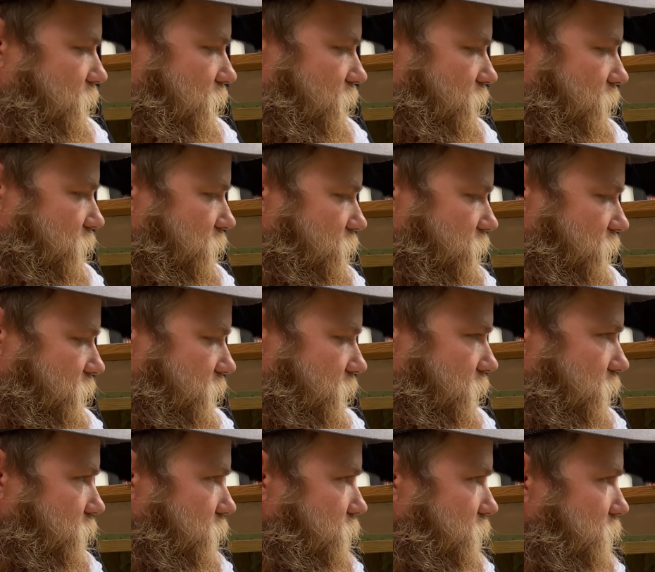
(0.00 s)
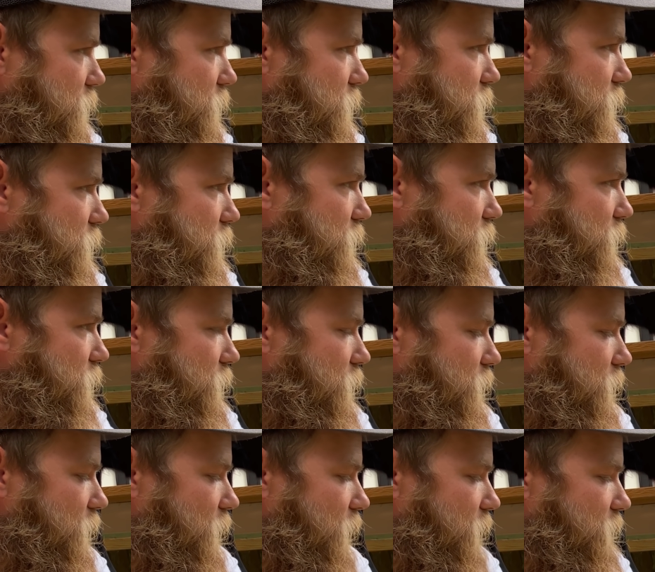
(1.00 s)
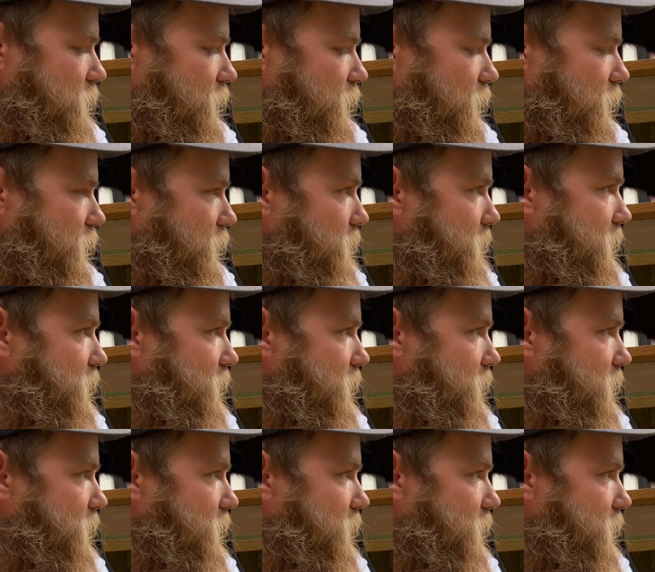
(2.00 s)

Seriously, girls? I have a little